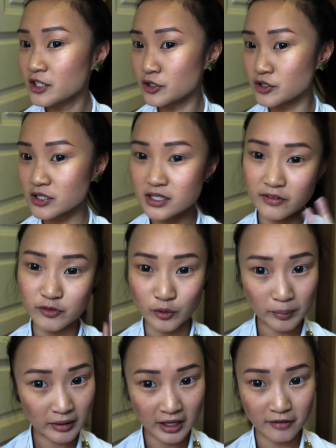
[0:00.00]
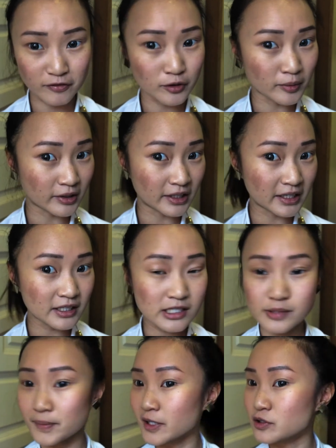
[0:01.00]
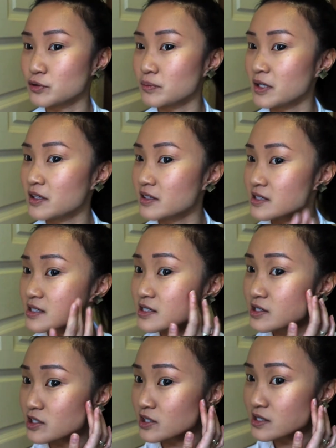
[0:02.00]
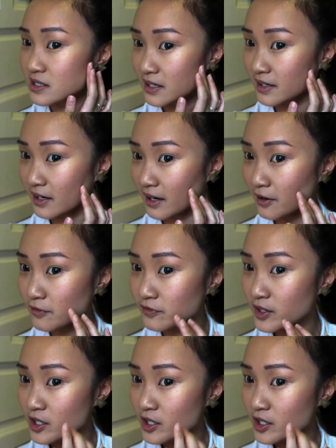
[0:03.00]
you just have to apply a few more layers, but to me this is just enough